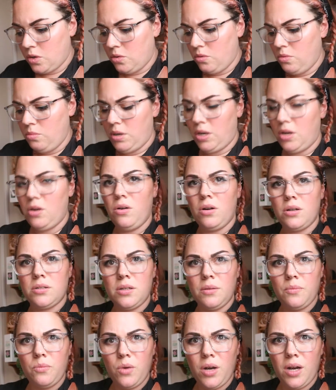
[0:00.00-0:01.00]
Oh my God.
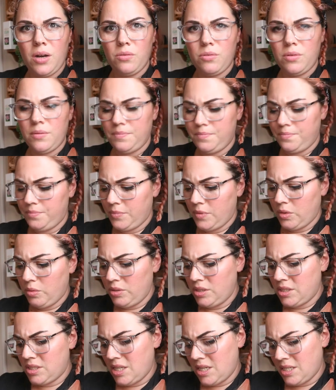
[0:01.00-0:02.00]
Wow.
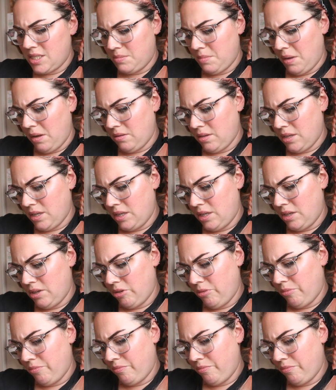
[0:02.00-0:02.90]
What does that smell like?